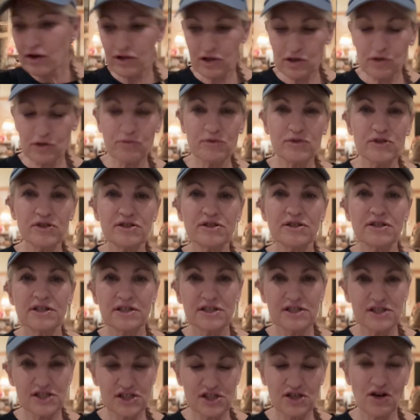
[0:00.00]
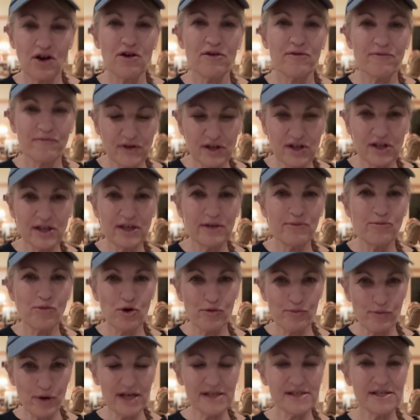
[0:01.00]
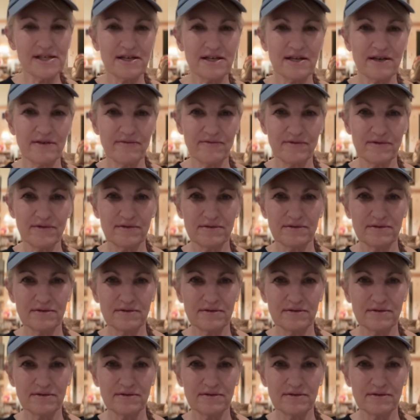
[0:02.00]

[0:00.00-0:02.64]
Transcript: you will start feeling more positive.